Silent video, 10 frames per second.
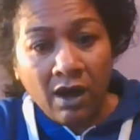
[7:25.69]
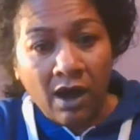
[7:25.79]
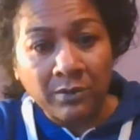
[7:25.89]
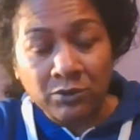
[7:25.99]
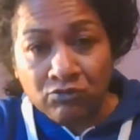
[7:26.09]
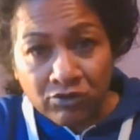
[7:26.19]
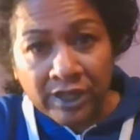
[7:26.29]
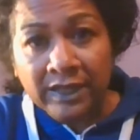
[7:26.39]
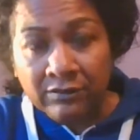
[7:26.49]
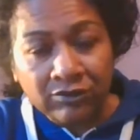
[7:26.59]
I would
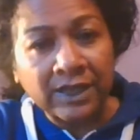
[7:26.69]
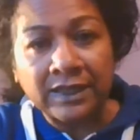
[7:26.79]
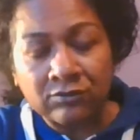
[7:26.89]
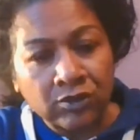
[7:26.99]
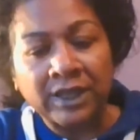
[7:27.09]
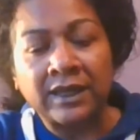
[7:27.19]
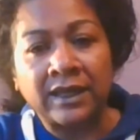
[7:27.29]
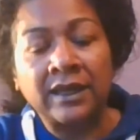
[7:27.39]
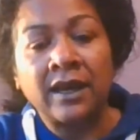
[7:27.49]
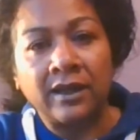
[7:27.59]
really, really, really